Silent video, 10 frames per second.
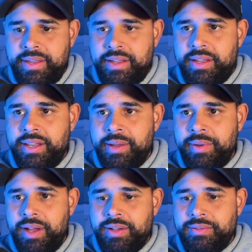And there we
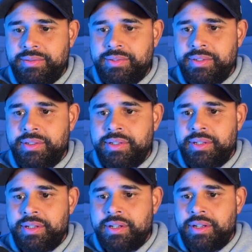go.
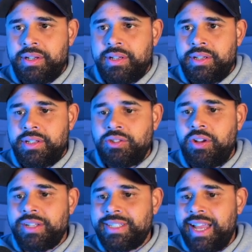It's
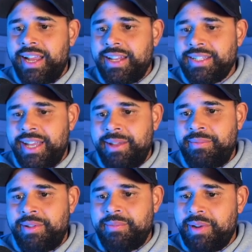not exactly the same,
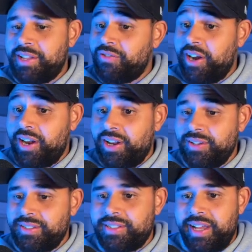but it's very close.